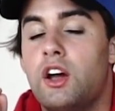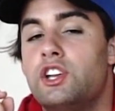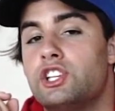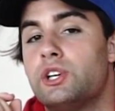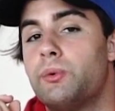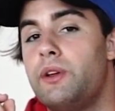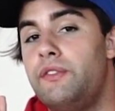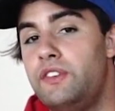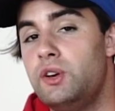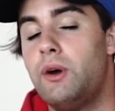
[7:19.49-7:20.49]
Does a
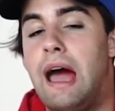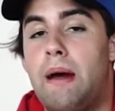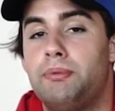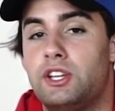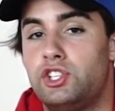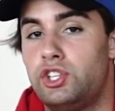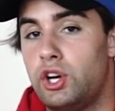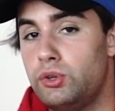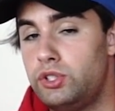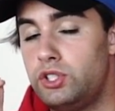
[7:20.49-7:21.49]
review app that
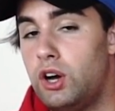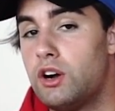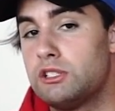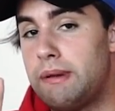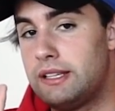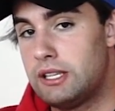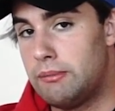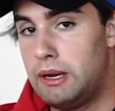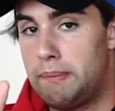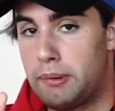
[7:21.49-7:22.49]
shows stars make
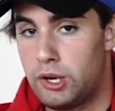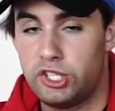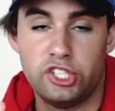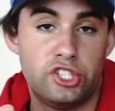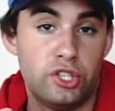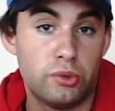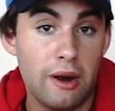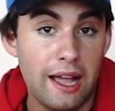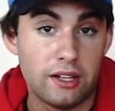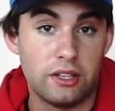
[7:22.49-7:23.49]
somebody purchase
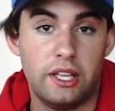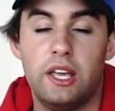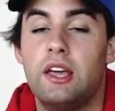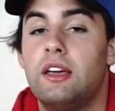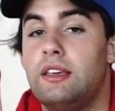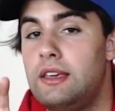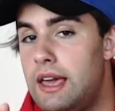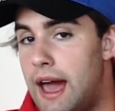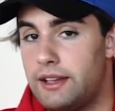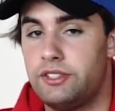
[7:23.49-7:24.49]
directly?
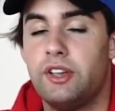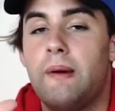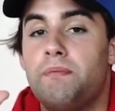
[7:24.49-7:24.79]
Yes.